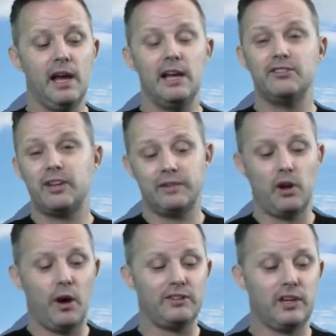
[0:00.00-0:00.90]
7
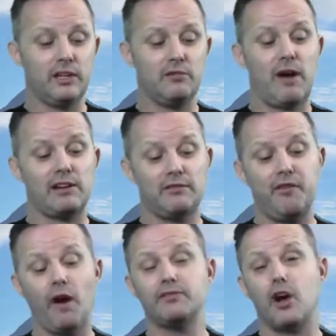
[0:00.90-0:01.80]
nights at the
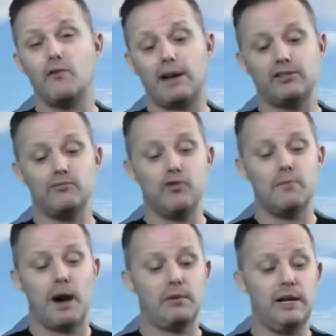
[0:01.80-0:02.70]
5-star Radisson, room
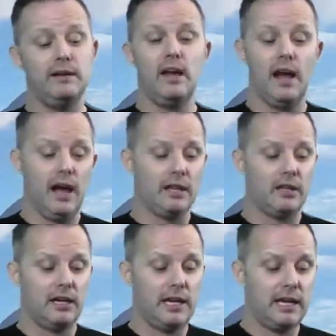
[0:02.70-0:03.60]
only.
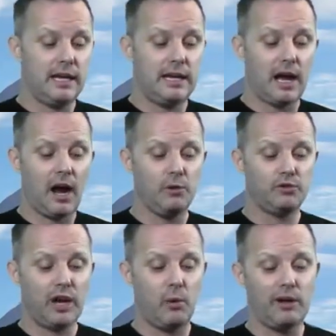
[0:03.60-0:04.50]
The
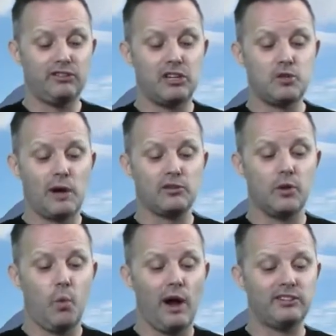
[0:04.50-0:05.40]
hotel is situated on the
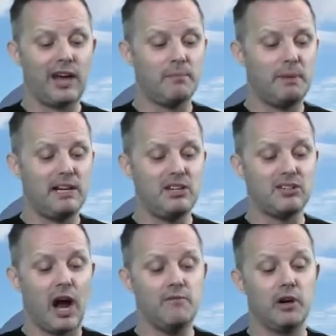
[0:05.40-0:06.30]
white sand beaches
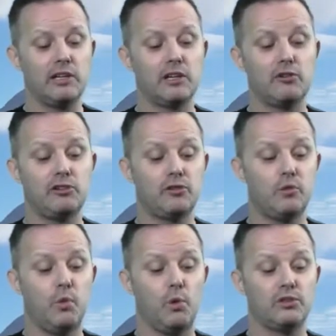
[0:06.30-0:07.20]
overlooking the crystal
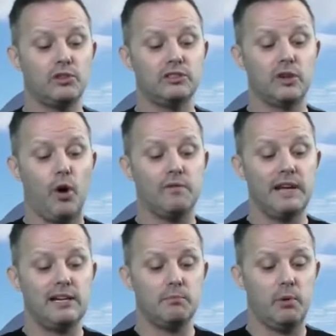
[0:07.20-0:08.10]
waters of
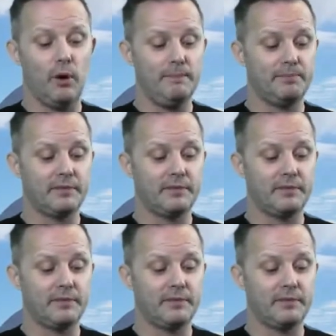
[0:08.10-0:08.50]
Needham Point.